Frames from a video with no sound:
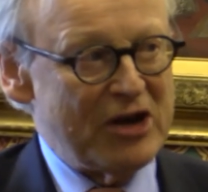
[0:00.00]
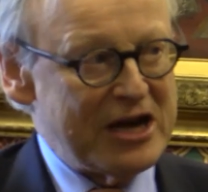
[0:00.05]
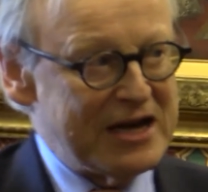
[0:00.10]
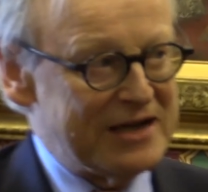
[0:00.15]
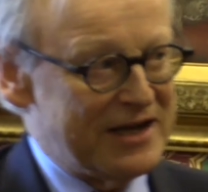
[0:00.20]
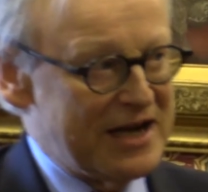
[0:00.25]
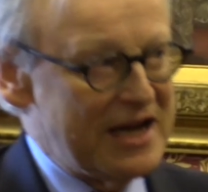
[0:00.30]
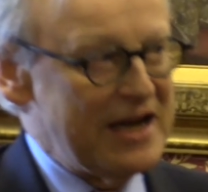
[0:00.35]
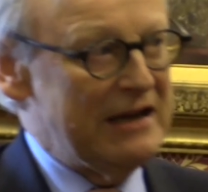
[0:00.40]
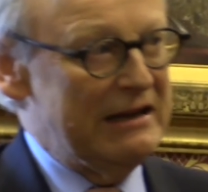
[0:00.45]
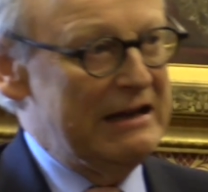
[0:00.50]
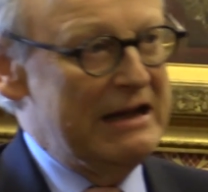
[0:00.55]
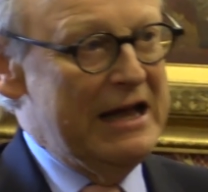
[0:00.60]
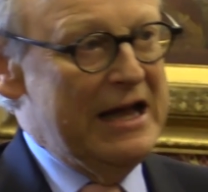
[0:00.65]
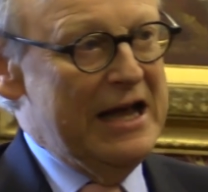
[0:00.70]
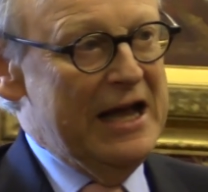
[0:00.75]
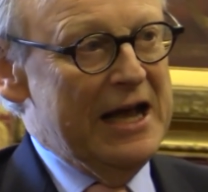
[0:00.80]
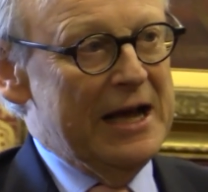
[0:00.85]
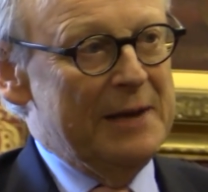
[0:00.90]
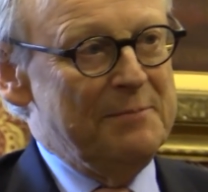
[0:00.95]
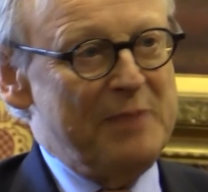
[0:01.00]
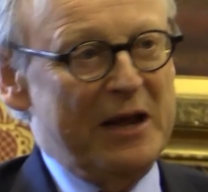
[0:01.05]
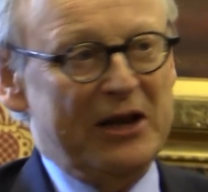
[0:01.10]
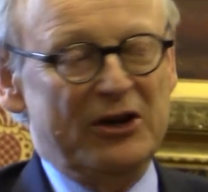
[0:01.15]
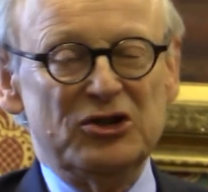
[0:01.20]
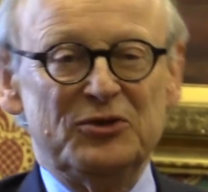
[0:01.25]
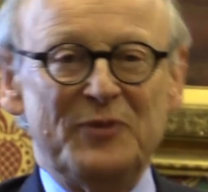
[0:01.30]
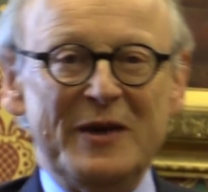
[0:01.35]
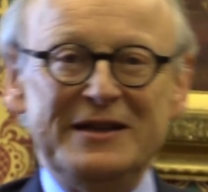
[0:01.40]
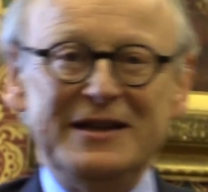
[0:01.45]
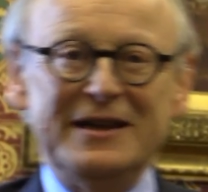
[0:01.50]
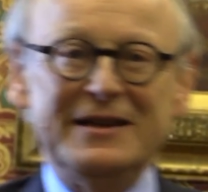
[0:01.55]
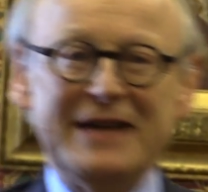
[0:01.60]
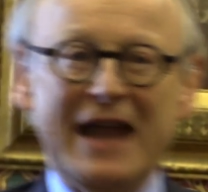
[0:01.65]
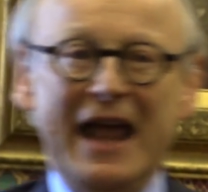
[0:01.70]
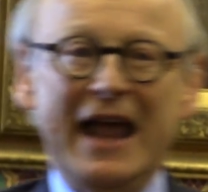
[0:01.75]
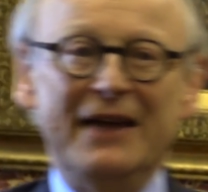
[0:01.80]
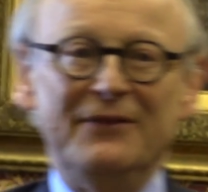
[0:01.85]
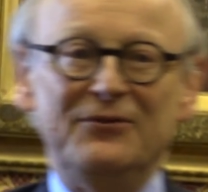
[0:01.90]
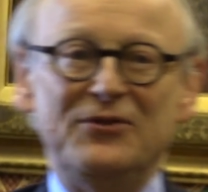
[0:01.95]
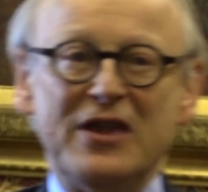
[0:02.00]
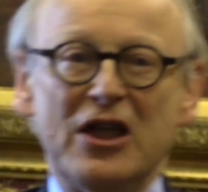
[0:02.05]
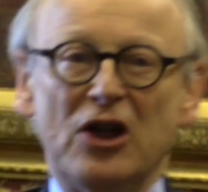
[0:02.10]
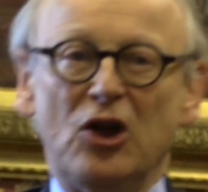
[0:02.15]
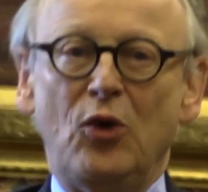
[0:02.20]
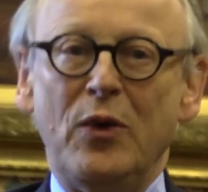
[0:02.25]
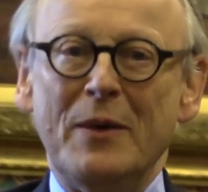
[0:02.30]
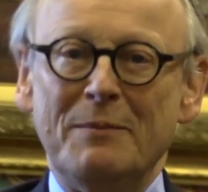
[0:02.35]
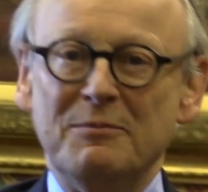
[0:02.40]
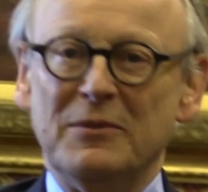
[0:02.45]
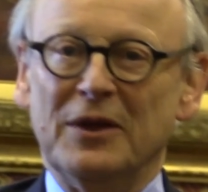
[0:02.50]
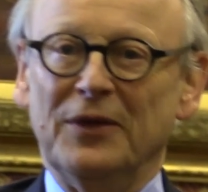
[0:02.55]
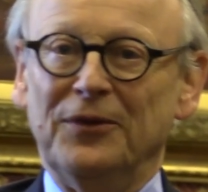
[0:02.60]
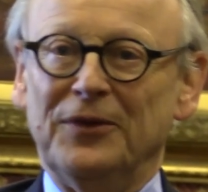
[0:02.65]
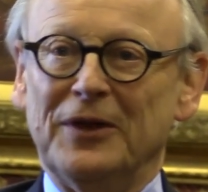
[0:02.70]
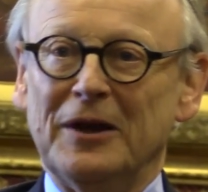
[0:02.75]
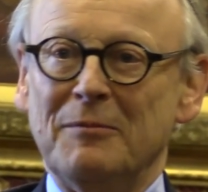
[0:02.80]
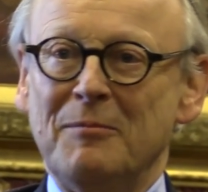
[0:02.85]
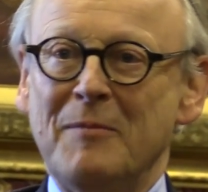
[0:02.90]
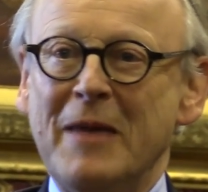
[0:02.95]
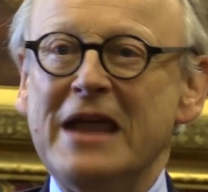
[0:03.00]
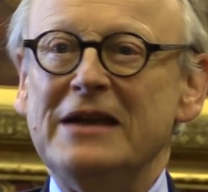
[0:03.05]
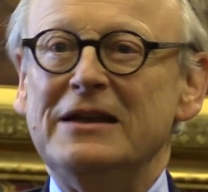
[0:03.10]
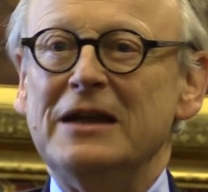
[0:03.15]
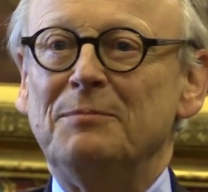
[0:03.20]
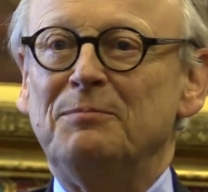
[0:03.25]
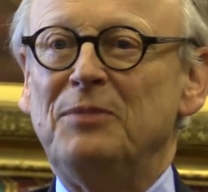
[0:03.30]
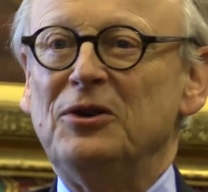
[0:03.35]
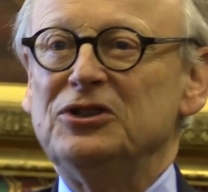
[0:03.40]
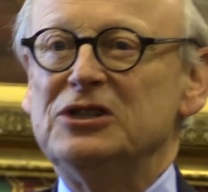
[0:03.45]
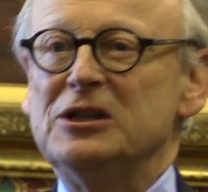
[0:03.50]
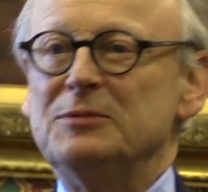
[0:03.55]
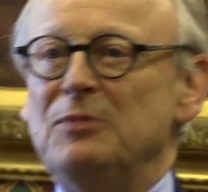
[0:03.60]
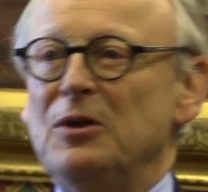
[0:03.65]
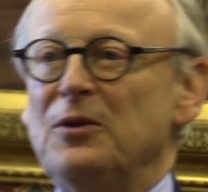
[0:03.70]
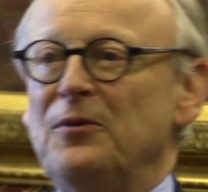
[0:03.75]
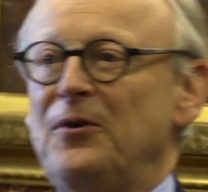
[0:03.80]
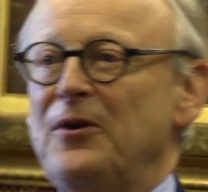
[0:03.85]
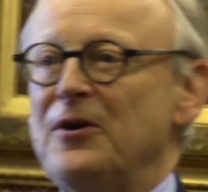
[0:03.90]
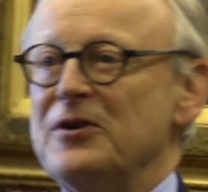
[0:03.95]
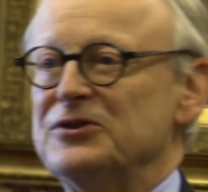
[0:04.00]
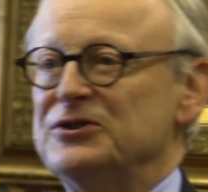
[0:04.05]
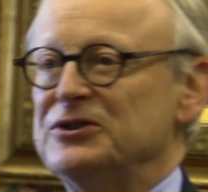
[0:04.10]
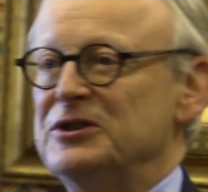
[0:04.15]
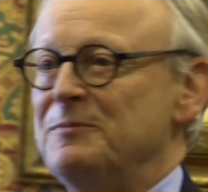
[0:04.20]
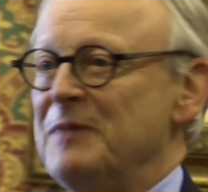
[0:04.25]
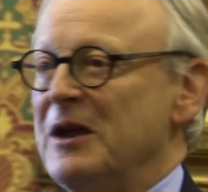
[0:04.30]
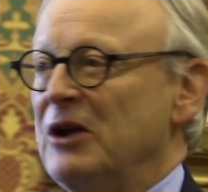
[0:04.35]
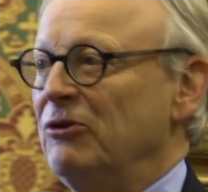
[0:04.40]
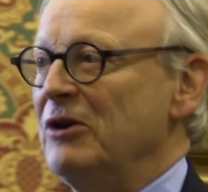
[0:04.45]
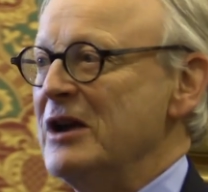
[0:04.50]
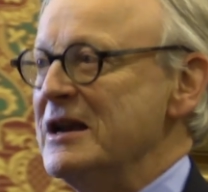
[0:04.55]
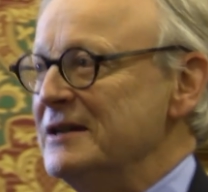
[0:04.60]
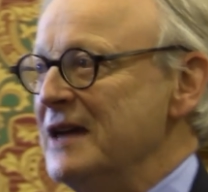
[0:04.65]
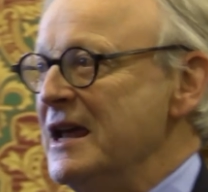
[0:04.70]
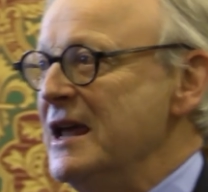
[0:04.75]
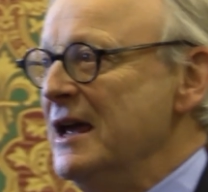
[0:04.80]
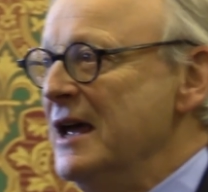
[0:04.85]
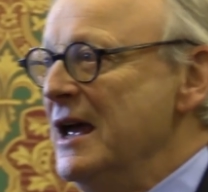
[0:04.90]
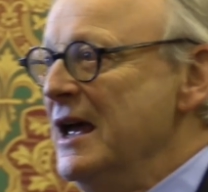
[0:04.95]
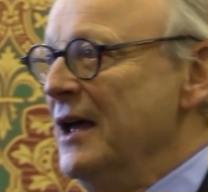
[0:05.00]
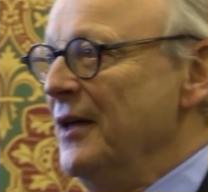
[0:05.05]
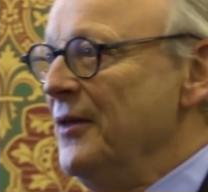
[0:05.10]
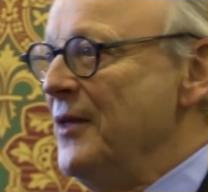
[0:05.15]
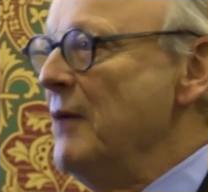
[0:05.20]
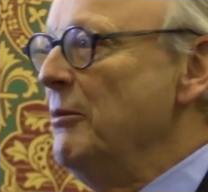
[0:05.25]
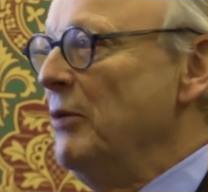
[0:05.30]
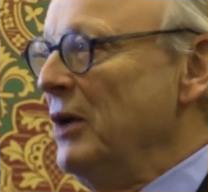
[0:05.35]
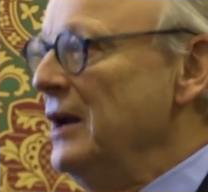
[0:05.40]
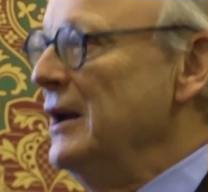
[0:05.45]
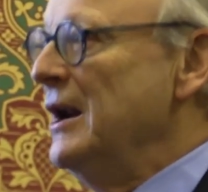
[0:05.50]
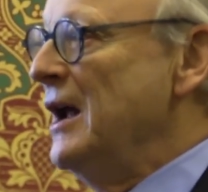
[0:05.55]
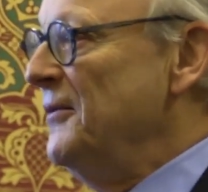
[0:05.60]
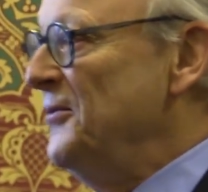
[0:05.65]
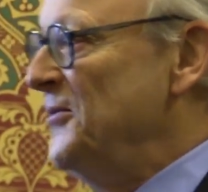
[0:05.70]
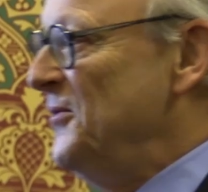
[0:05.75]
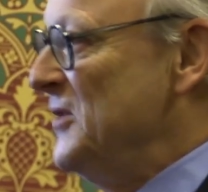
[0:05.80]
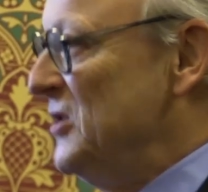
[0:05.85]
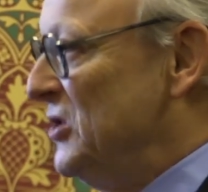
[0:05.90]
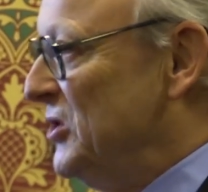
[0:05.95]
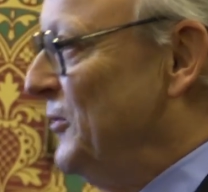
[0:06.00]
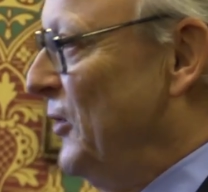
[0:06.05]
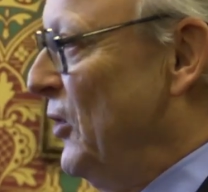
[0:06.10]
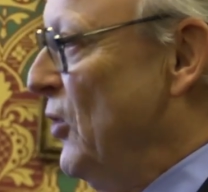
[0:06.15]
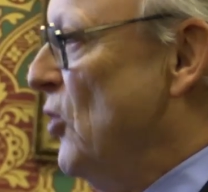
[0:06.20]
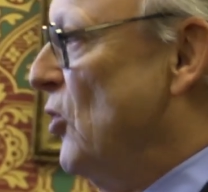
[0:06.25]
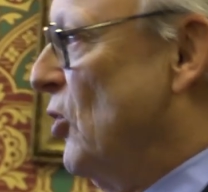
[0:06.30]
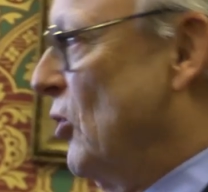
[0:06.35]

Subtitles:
greedy, and because we didn't have the equipment that made it possible for us to be greedy, there were enough fish for